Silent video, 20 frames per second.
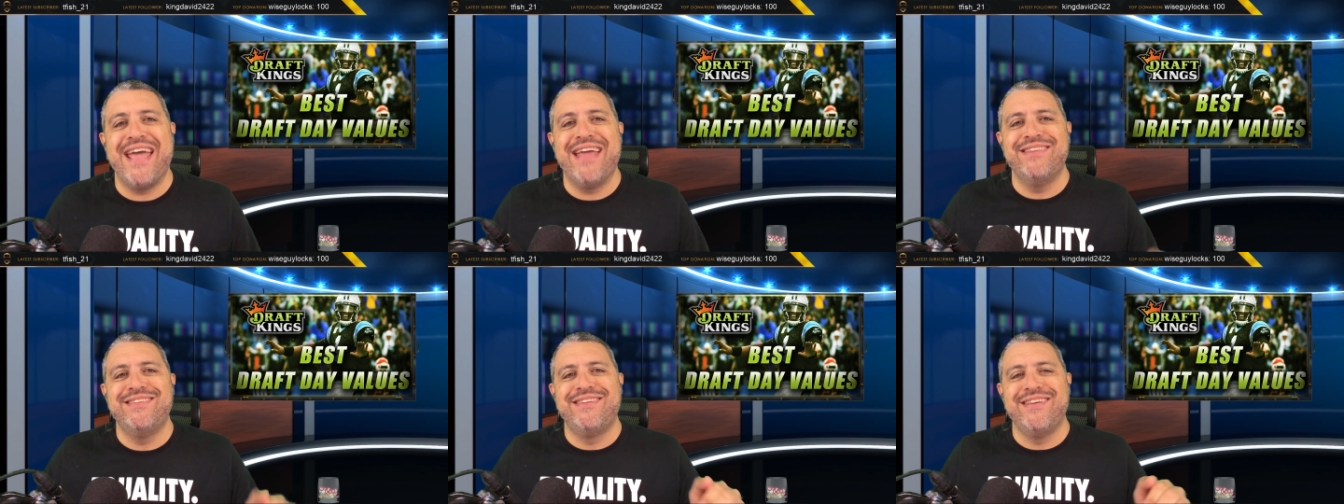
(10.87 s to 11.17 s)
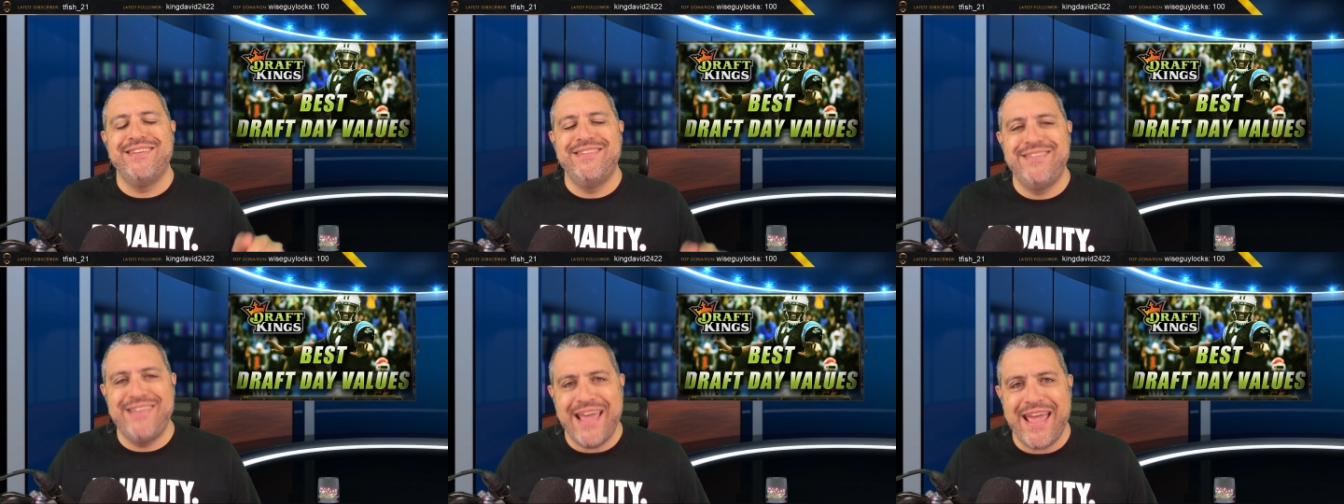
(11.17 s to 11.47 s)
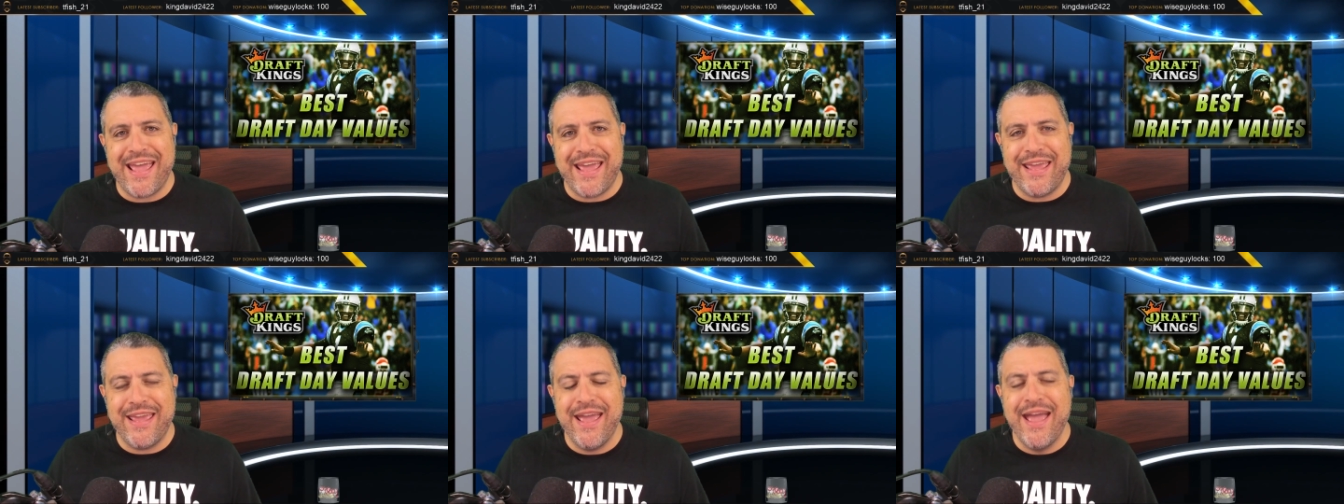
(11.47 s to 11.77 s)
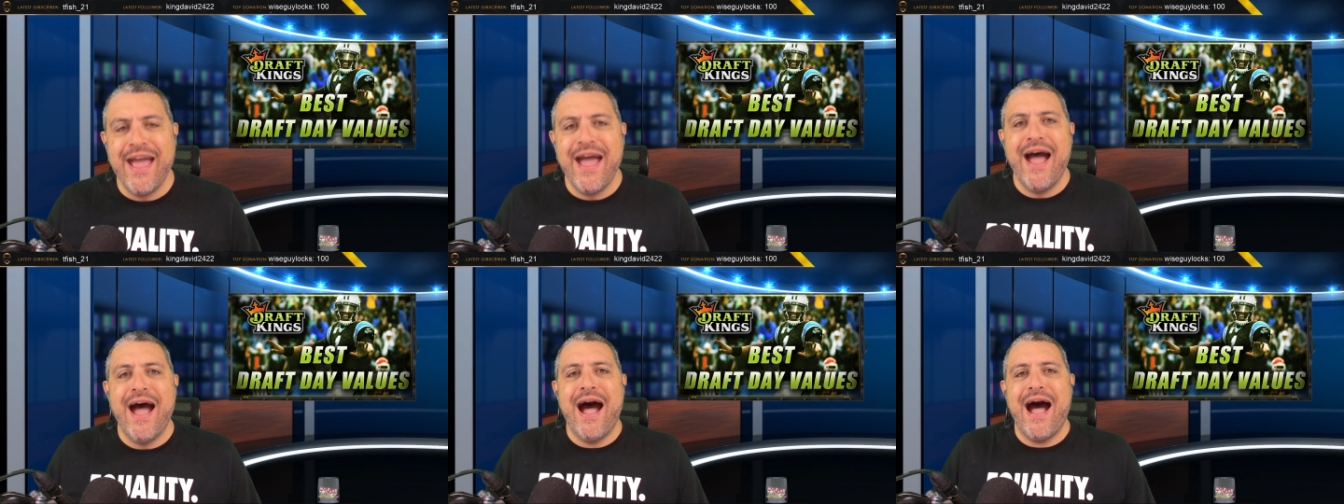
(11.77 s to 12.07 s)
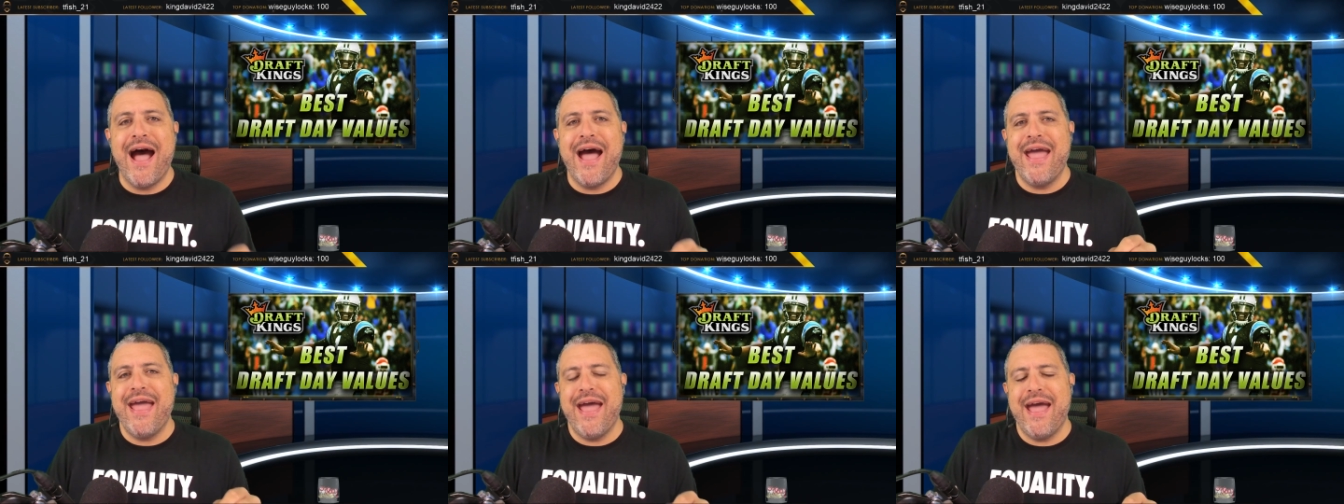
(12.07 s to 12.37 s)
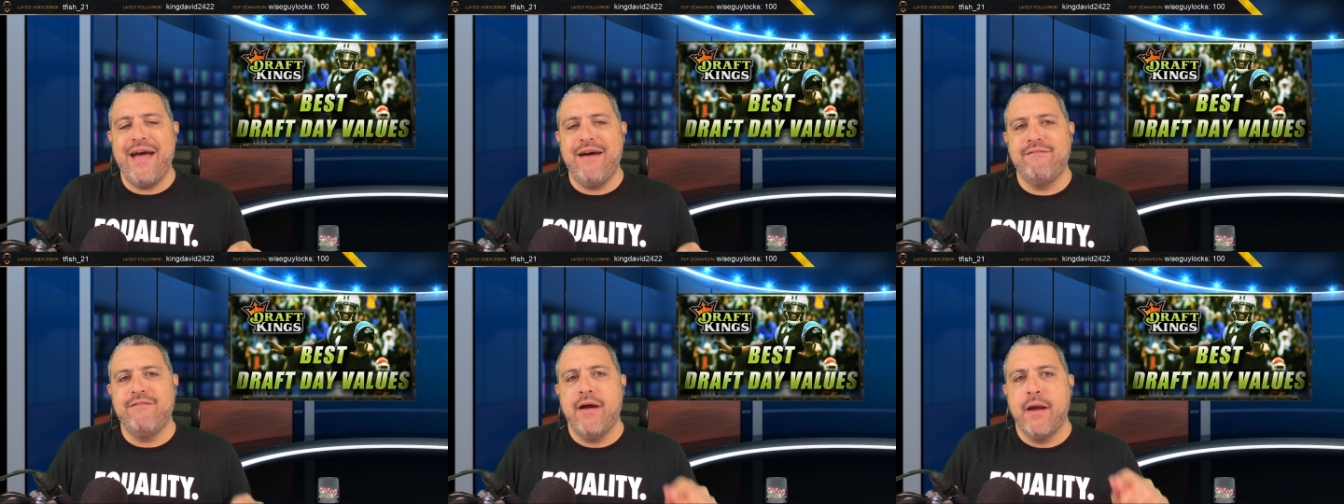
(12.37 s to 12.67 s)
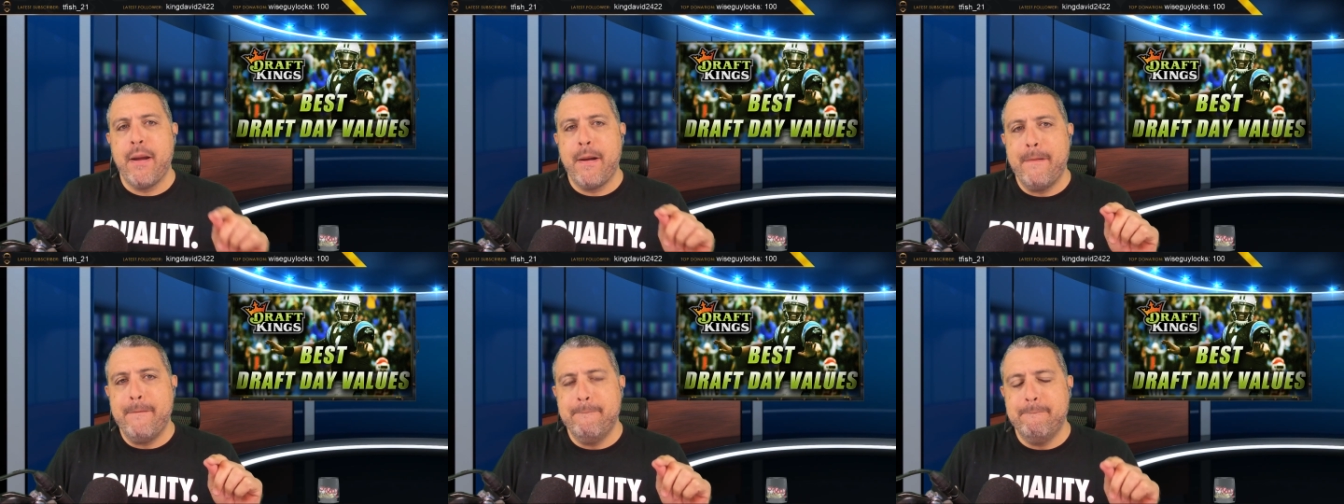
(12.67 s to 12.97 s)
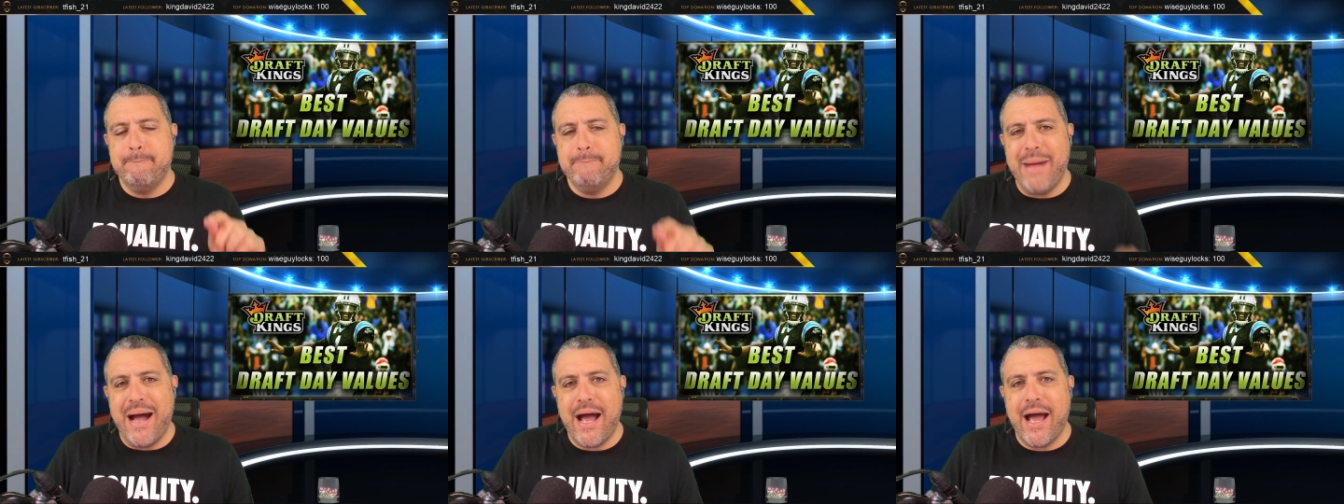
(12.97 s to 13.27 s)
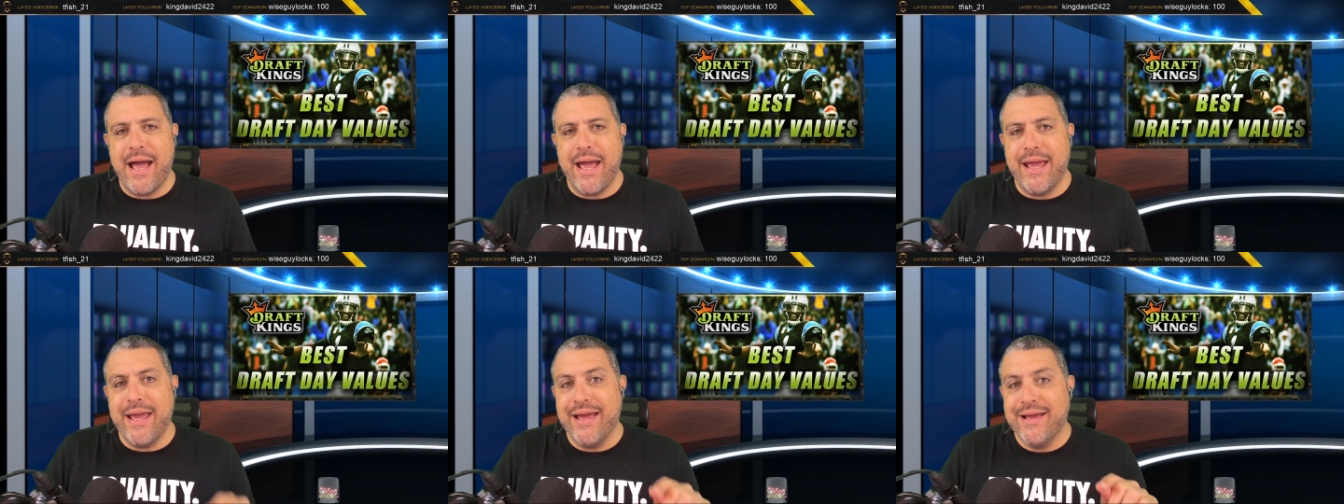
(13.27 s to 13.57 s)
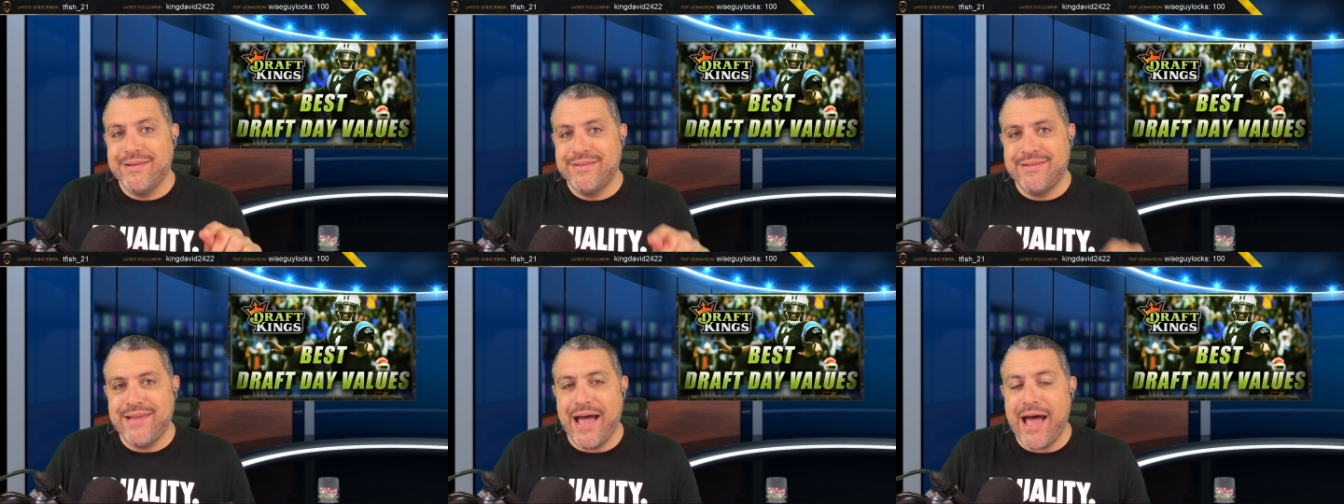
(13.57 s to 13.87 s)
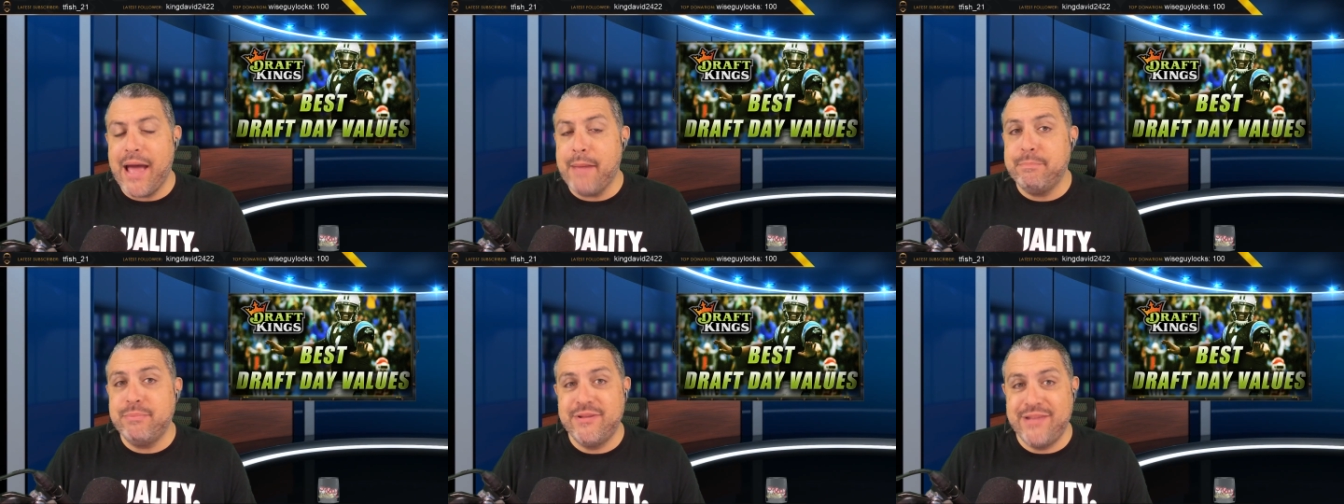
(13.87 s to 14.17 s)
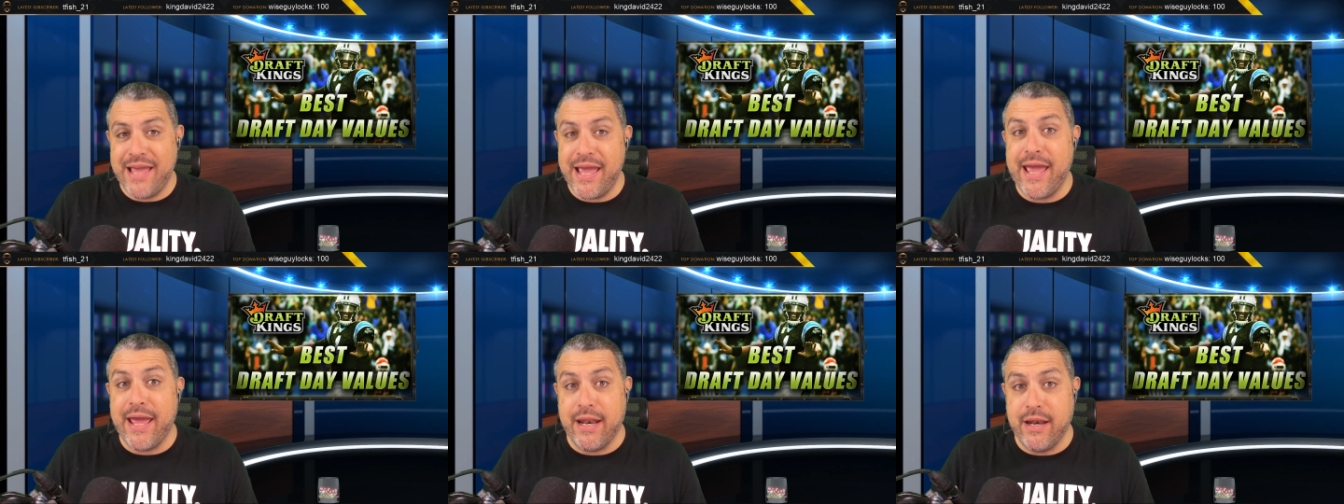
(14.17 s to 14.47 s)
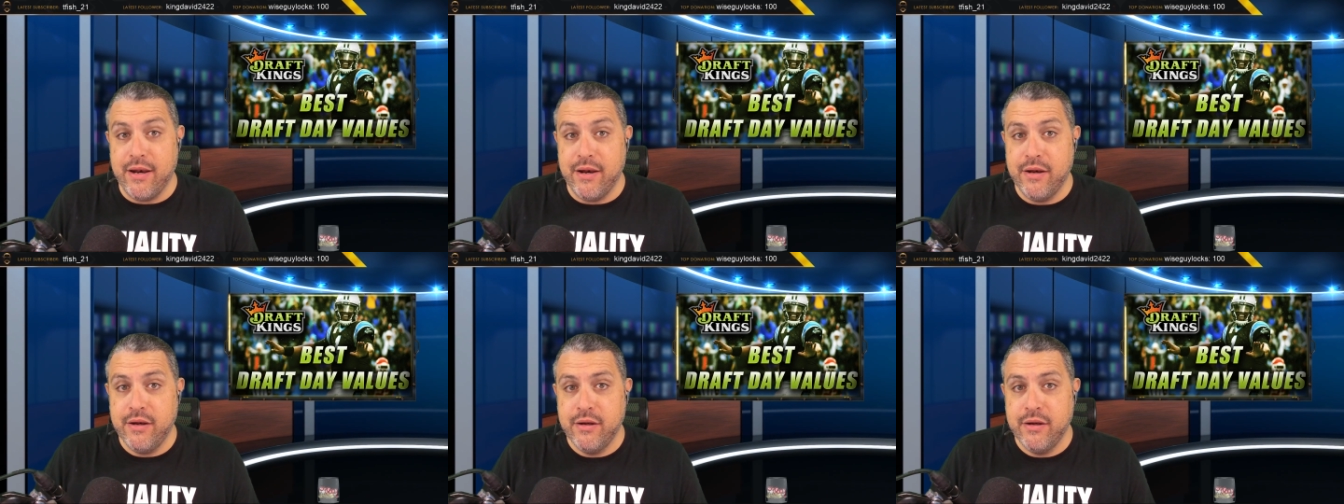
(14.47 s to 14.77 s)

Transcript: And today I have my top 10